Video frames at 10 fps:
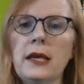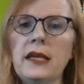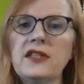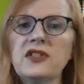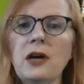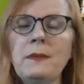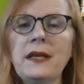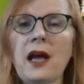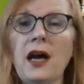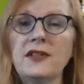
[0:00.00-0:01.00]
It is not
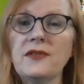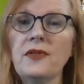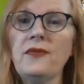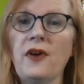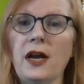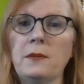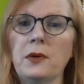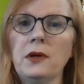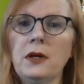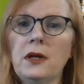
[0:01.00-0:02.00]
because of the
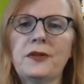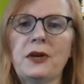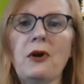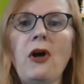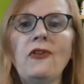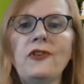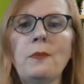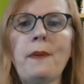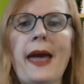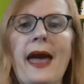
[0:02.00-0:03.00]
fiber, but they are also
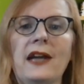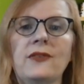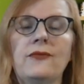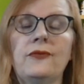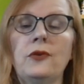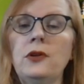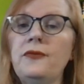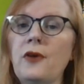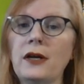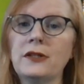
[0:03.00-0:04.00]
packed full of
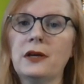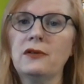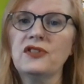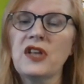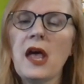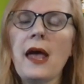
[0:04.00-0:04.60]
fructose,